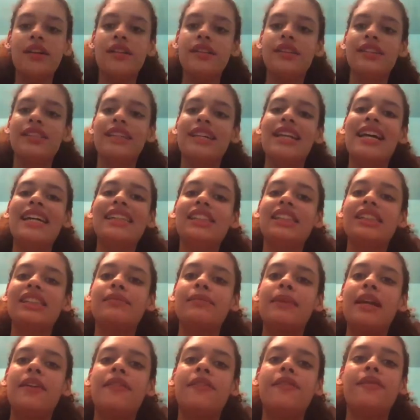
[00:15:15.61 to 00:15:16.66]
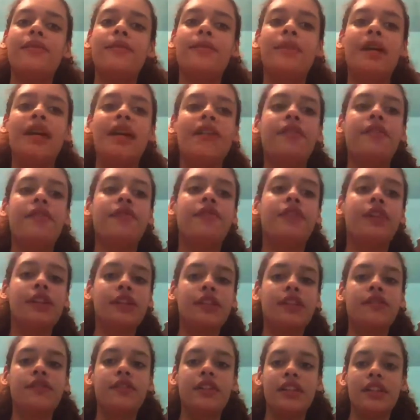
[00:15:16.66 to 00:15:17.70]
So yeah, that's just my
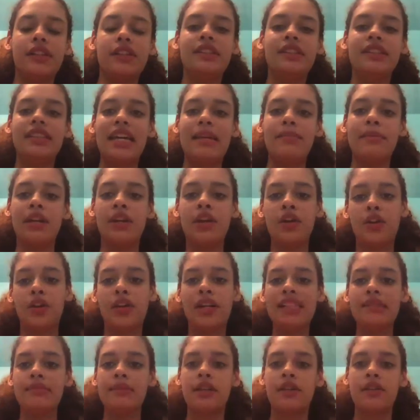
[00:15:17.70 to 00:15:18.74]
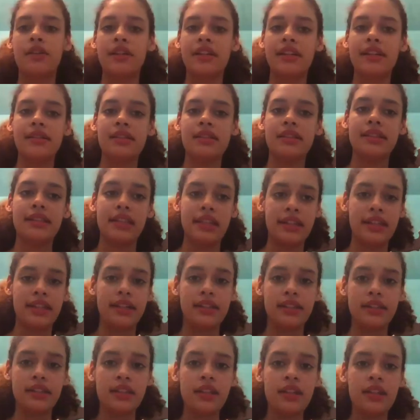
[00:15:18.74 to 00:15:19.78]
first verse and my chorus. My chorus
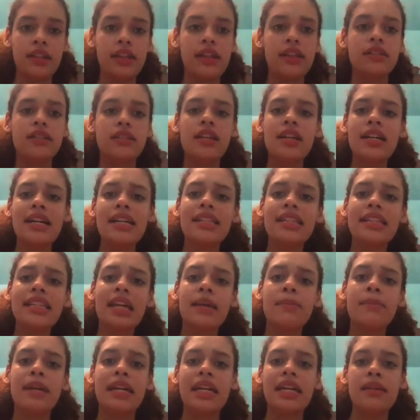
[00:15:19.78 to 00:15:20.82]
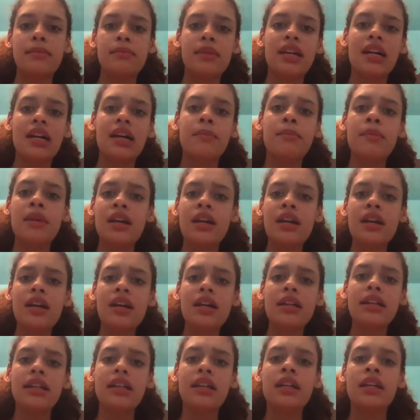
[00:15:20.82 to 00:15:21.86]
is, as long as I get paid my
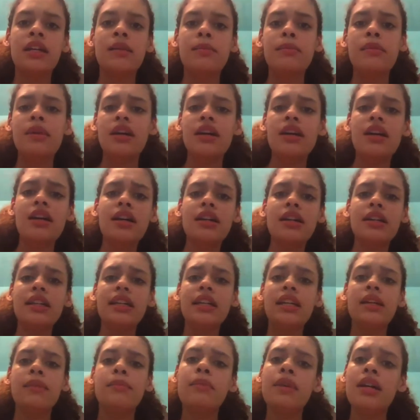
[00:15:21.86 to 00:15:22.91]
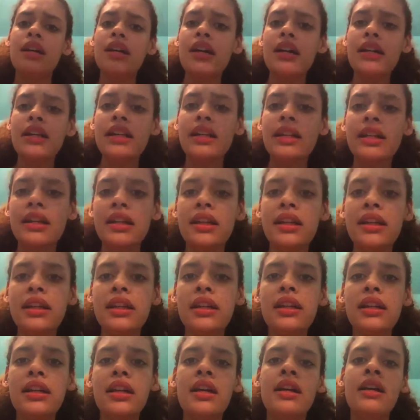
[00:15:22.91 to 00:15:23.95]
money, money,
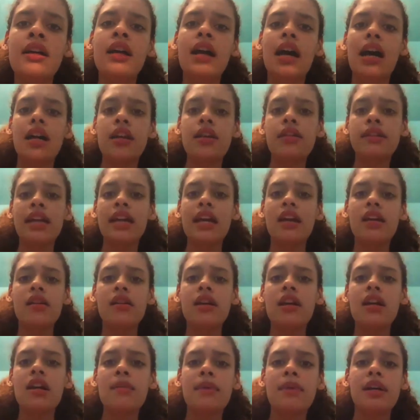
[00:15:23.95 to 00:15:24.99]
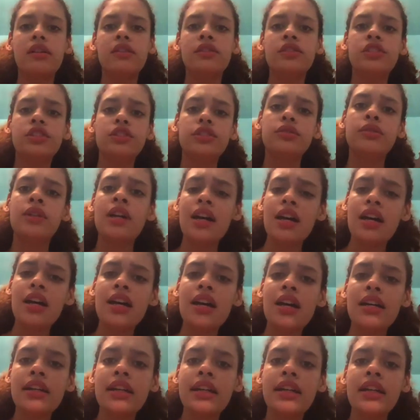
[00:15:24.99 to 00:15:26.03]
money, I don't care about you,
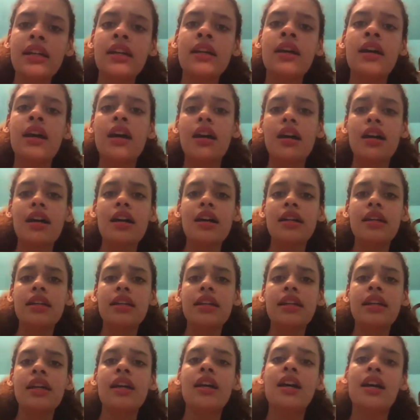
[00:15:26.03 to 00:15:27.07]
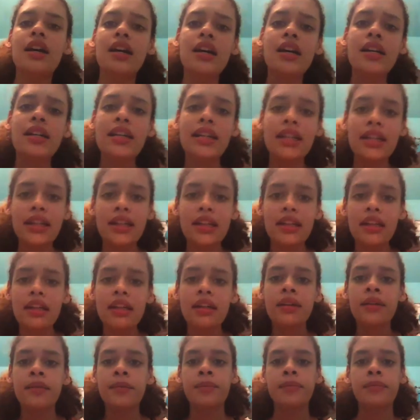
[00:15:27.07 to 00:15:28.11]
honey, honey, honey.